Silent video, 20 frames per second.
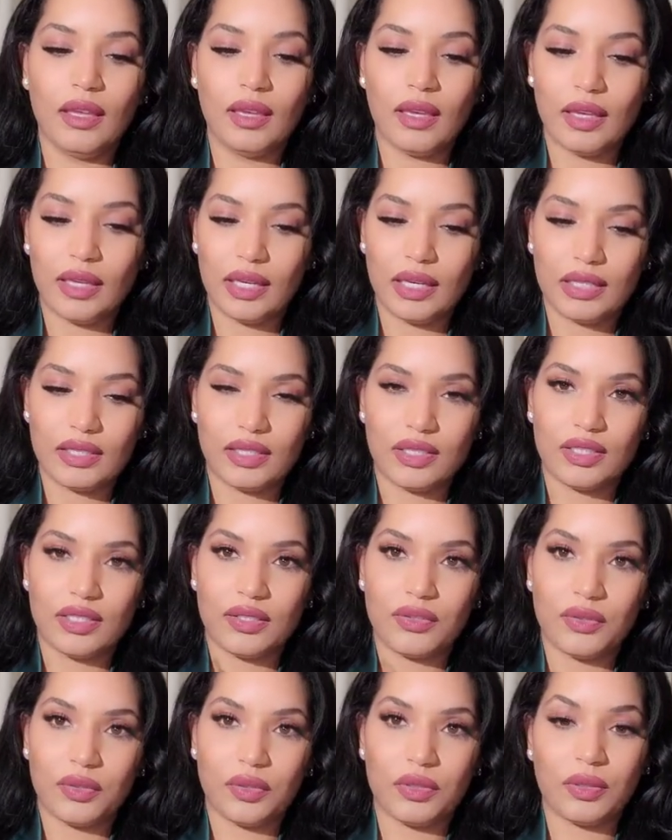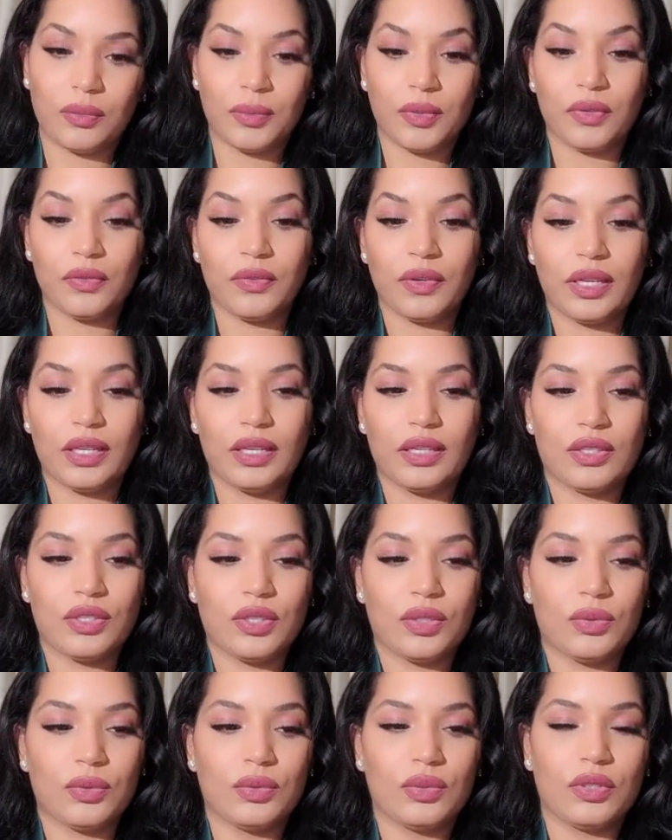And it has a serial number right
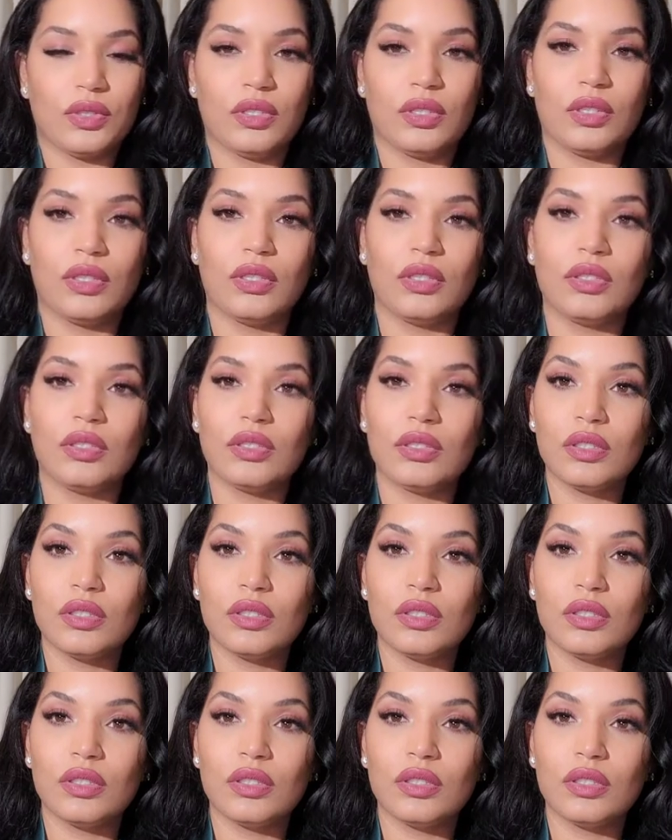next to the